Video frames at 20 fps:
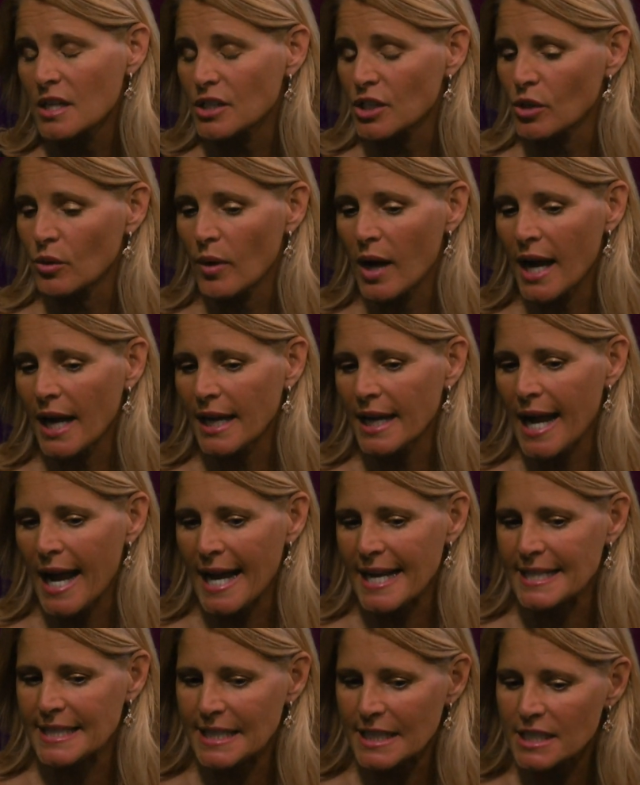So I,
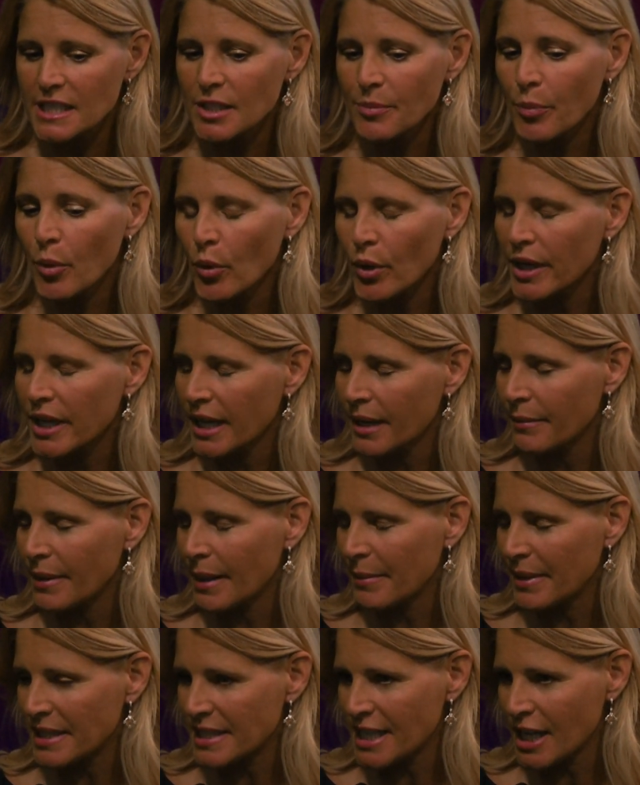I did support him,
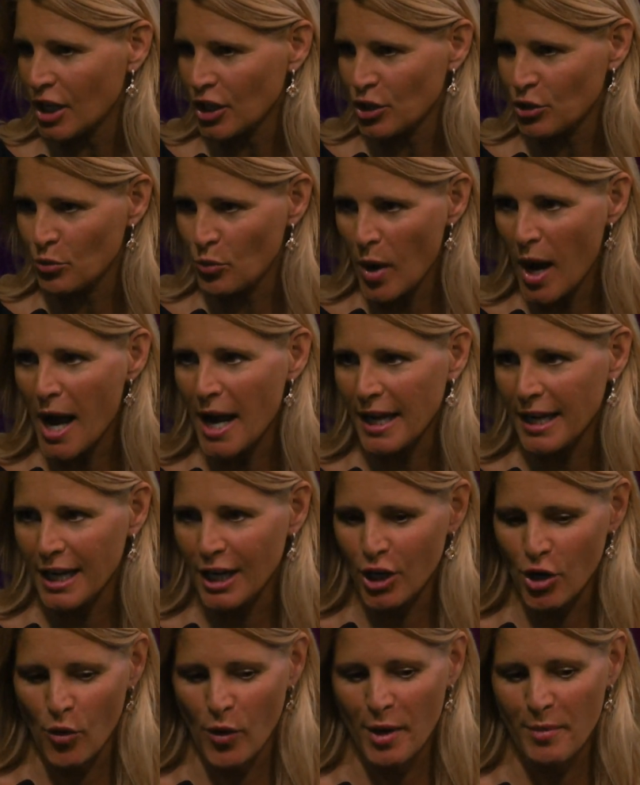and I'm going to tell you why.
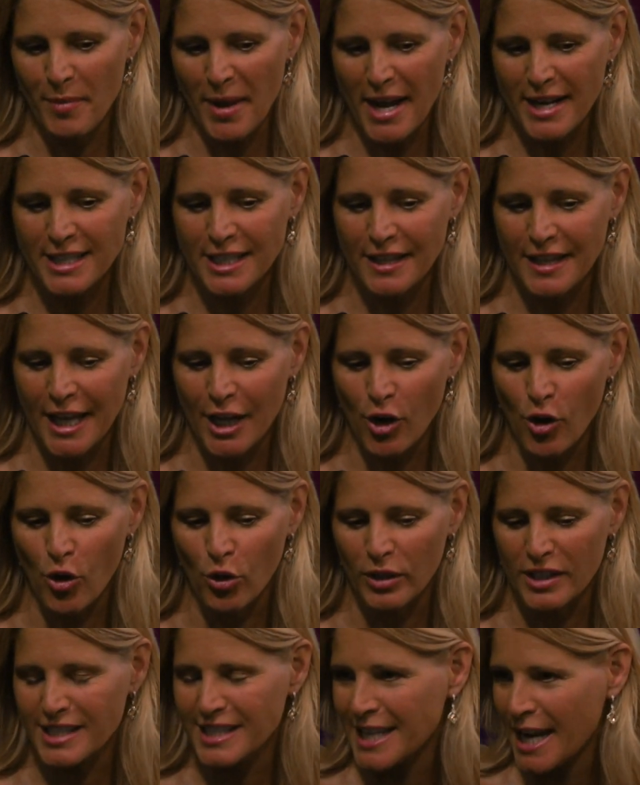Going back to that
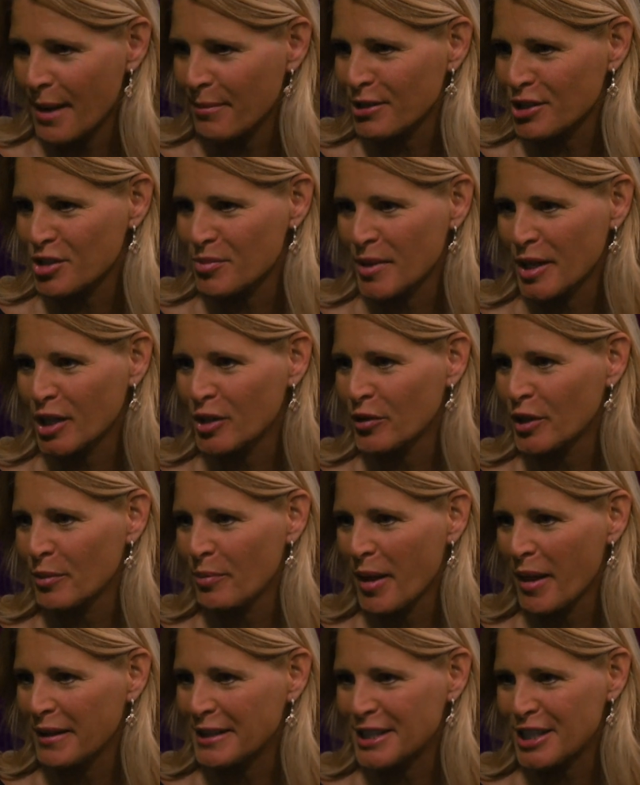whole establishment career
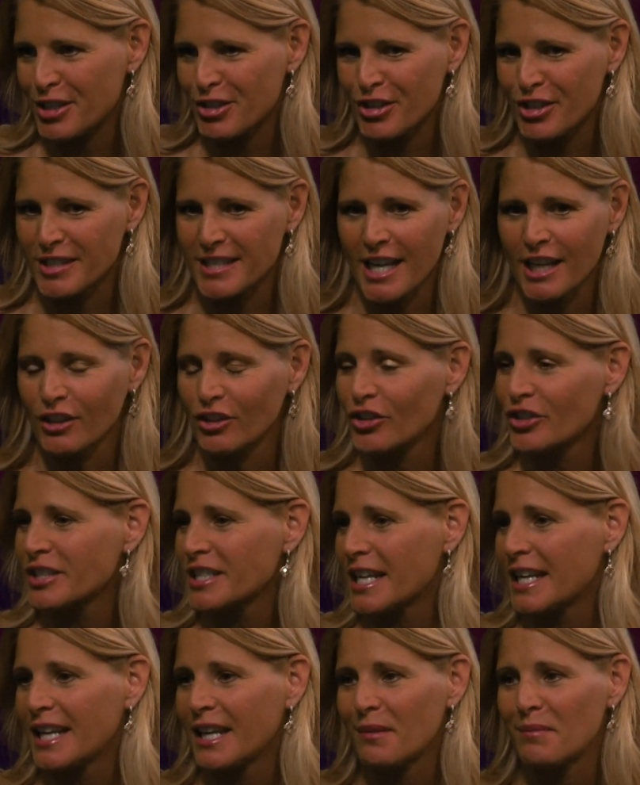politicians, I
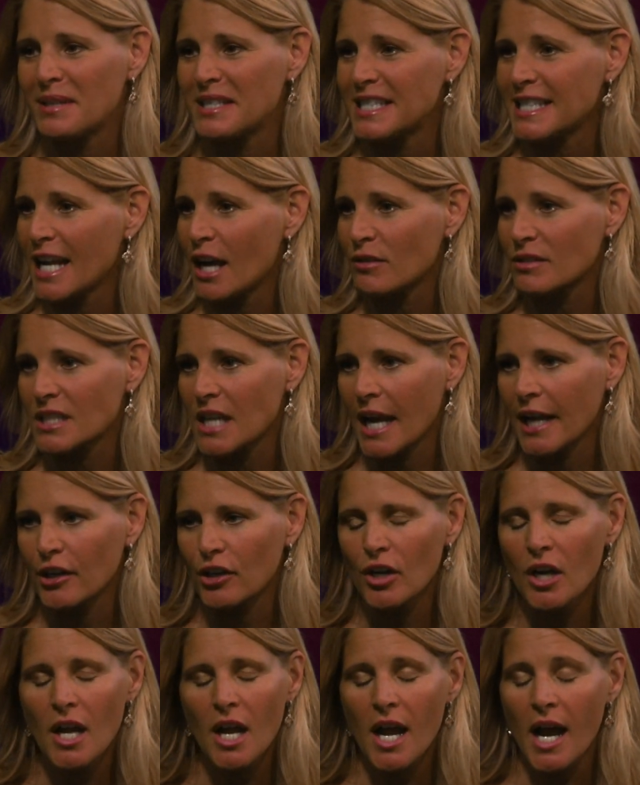looked at him as the
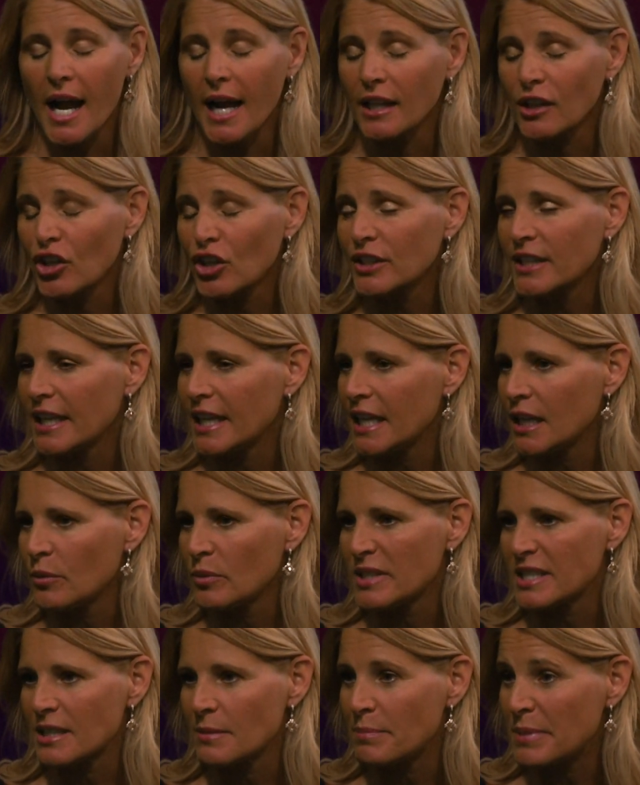outsider. I looked that he
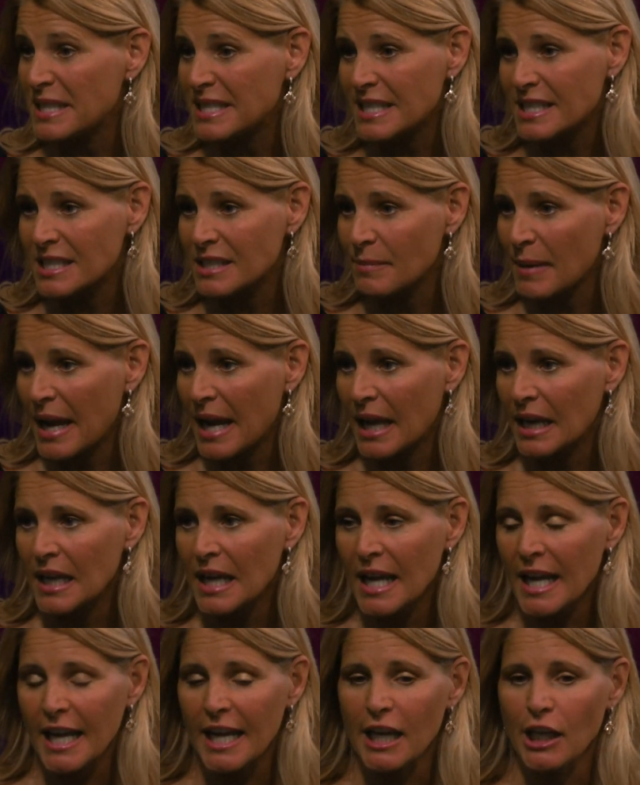was the businessman.
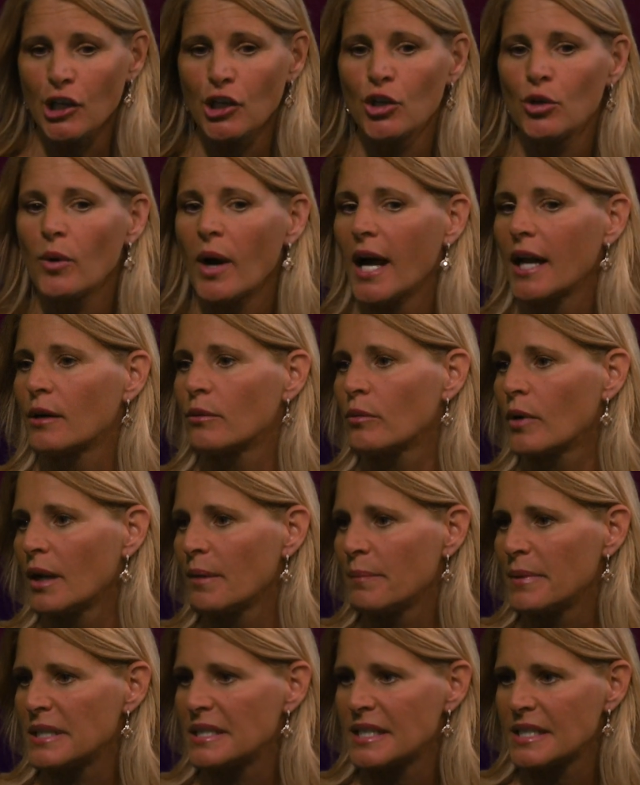He knew how to
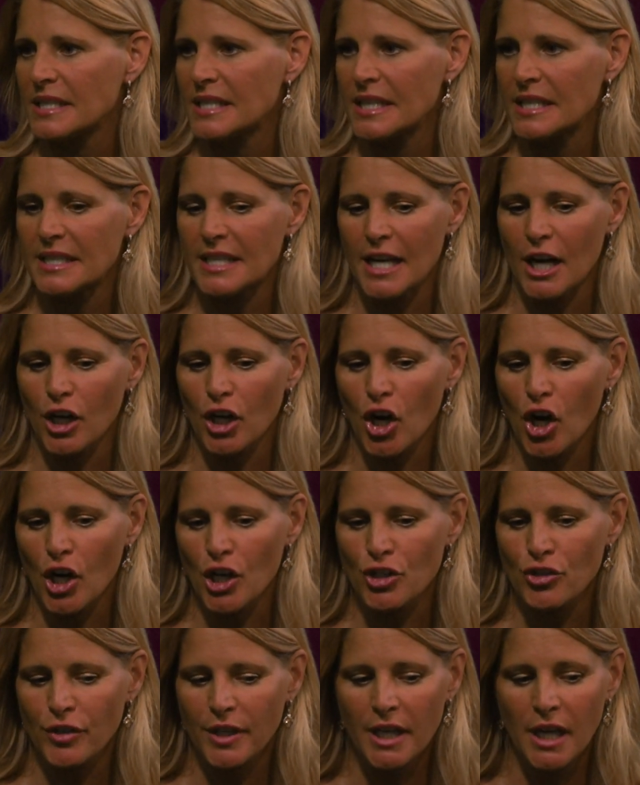run businesses, and our
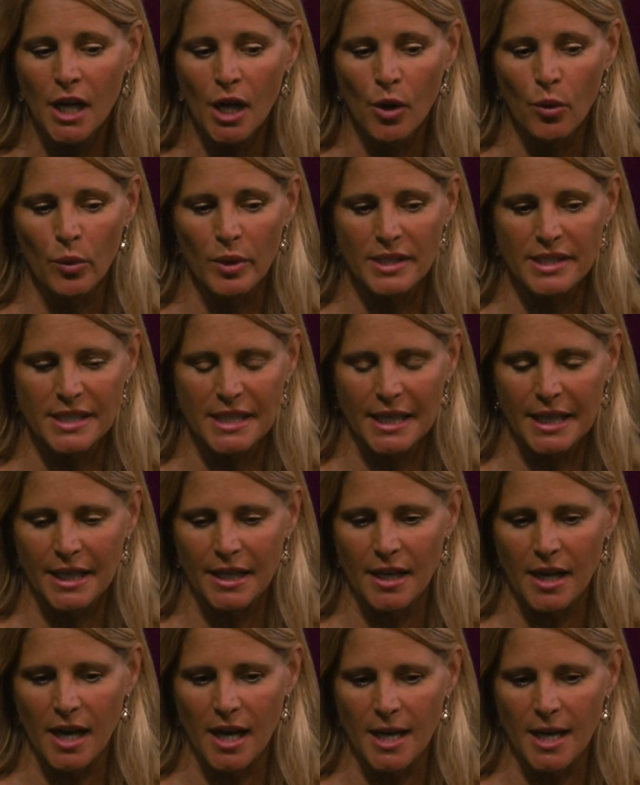country was in.